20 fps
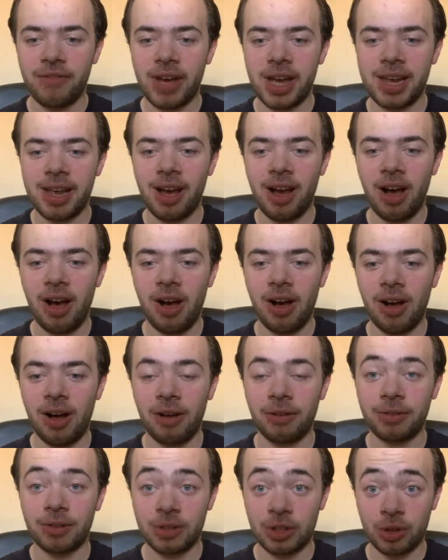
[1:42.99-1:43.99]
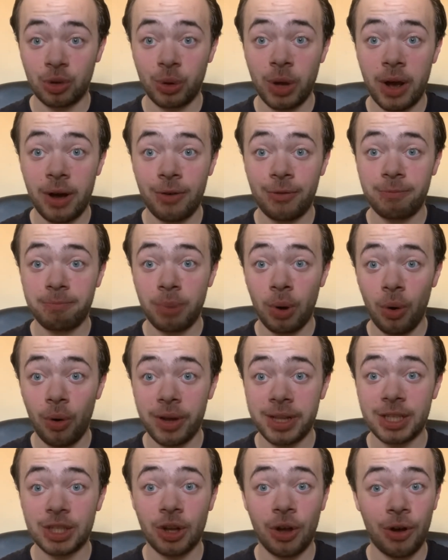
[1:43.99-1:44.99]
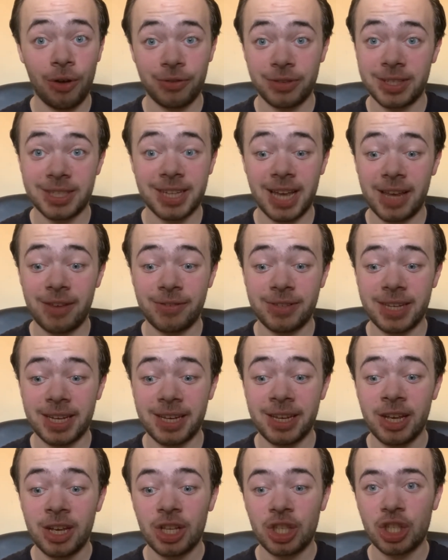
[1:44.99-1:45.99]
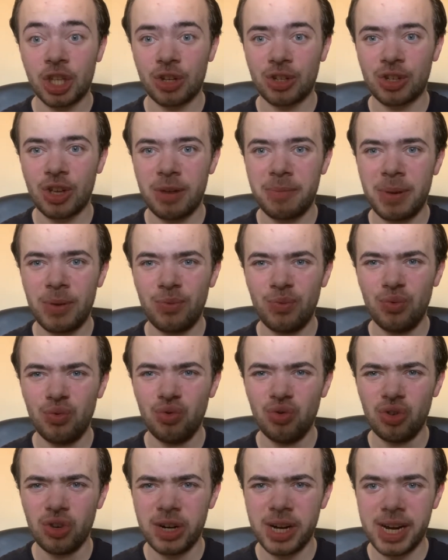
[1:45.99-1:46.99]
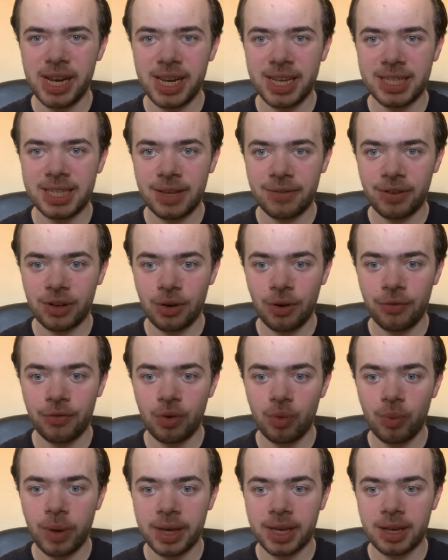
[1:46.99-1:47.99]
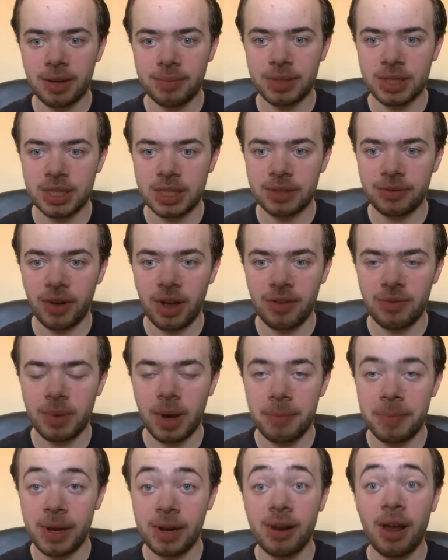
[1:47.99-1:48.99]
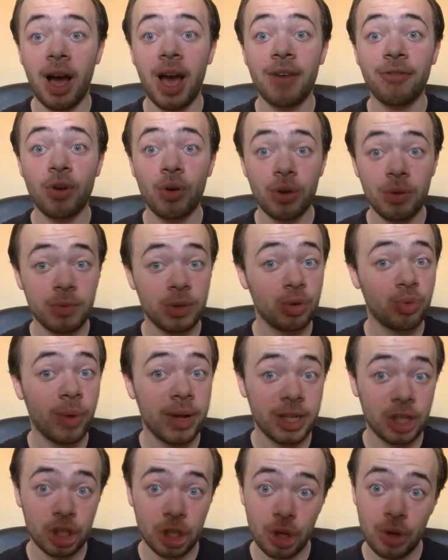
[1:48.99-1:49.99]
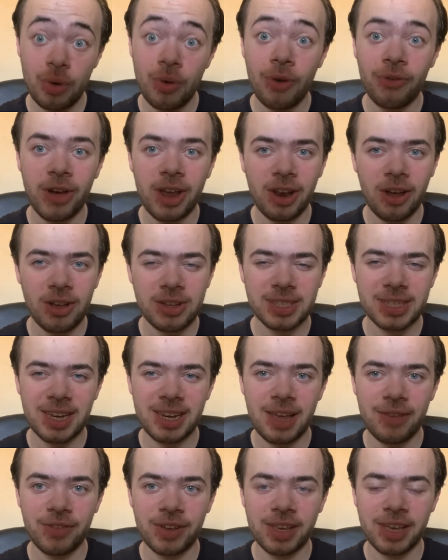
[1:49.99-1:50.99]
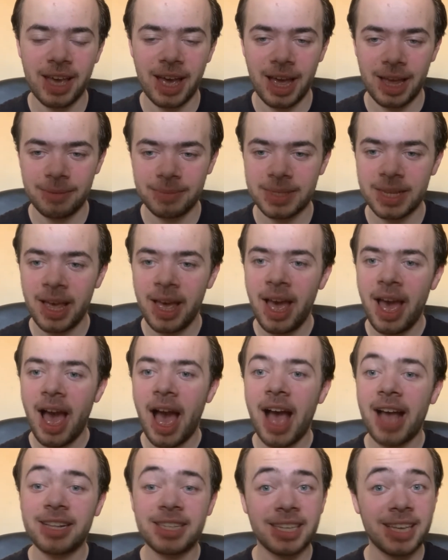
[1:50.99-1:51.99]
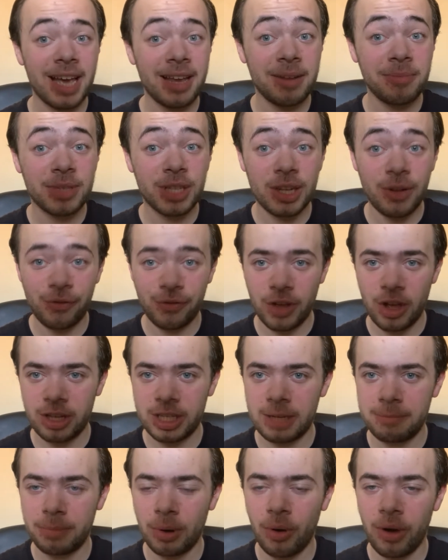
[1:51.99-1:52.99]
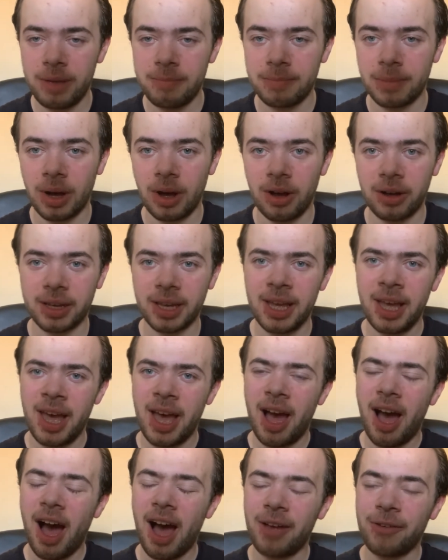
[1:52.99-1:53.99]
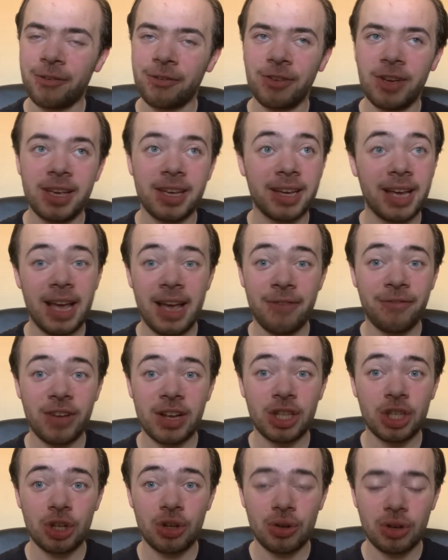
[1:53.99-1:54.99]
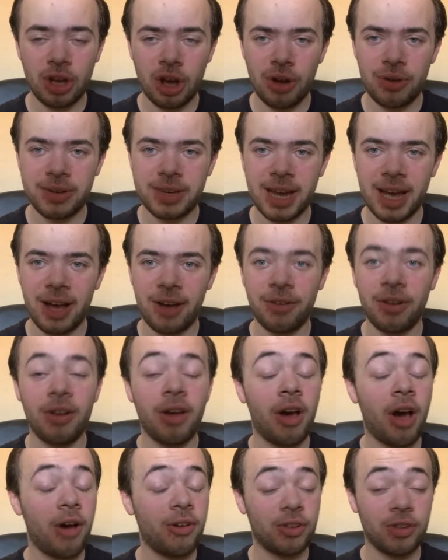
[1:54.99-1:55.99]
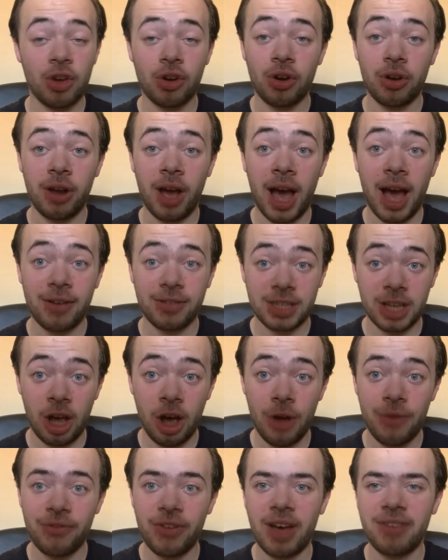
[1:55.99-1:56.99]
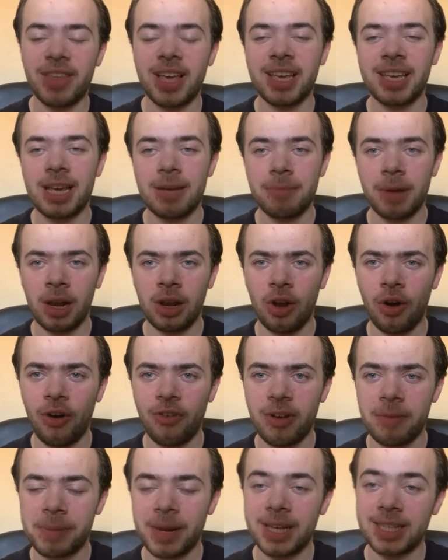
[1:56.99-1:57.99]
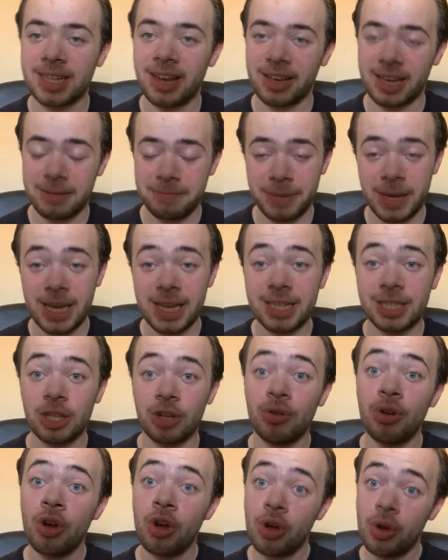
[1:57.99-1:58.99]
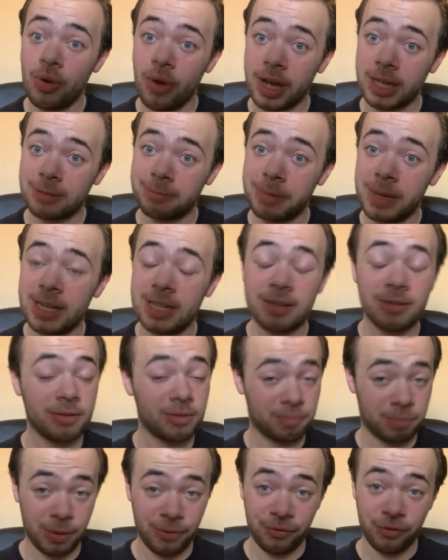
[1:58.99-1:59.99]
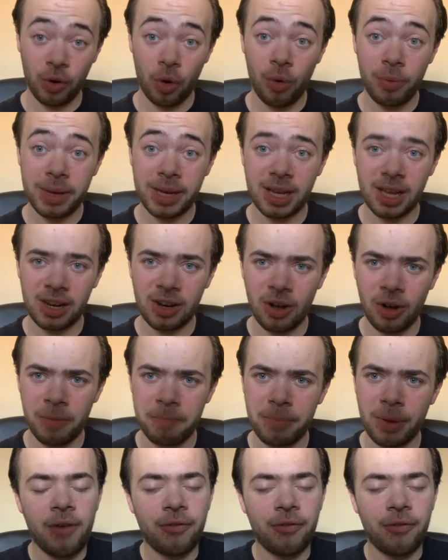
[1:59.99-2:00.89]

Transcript: They are 12 points of safety. So it's going to be really difficult for Wycombe to survive, in my opinion. I've got them to win 2 of their last 11 games and to get them to the 30-point mark. I think if they do go down, you're going to have to hope that they keep a lot of their players like Ipizu, who has been performing a lot.